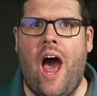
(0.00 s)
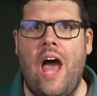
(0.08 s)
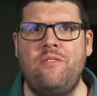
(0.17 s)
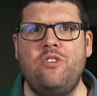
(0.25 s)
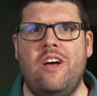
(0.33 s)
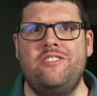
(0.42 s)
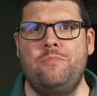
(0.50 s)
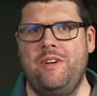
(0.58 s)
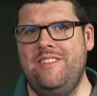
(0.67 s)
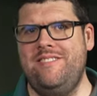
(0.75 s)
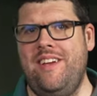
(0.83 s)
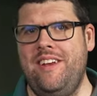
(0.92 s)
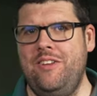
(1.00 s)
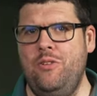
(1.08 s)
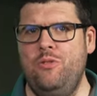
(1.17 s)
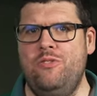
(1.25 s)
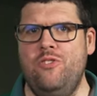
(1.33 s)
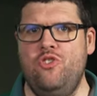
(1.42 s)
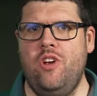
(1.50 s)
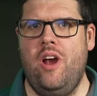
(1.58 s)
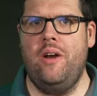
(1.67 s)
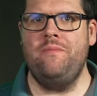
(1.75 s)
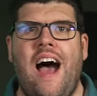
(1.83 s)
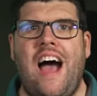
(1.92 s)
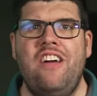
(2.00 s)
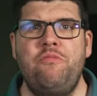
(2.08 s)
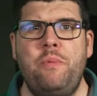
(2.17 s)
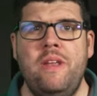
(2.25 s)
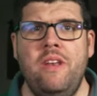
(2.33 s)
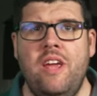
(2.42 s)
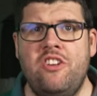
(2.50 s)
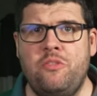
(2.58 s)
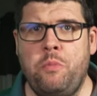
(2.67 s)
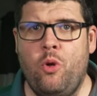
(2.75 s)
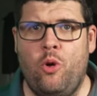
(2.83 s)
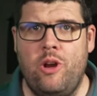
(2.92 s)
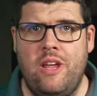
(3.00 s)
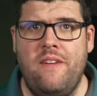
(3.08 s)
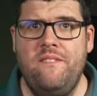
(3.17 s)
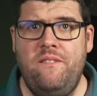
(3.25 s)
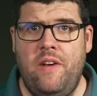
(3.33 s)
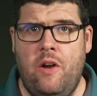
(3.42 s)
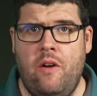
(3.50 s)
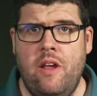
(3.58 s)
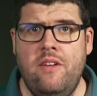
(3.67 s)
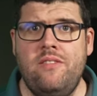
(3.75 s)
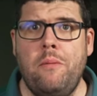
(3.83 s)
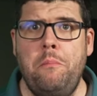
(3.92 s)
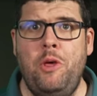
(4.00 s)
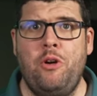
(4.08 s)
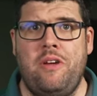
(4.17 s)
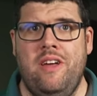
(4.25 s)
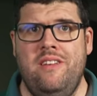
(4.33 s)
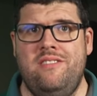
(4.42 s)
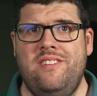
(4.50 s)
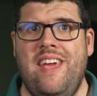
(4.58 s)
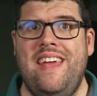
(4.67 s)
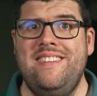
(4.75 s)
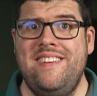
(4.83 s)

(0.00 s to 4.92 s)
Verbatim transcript: I've got some exciting news to share. I've been exploring various meal kits, and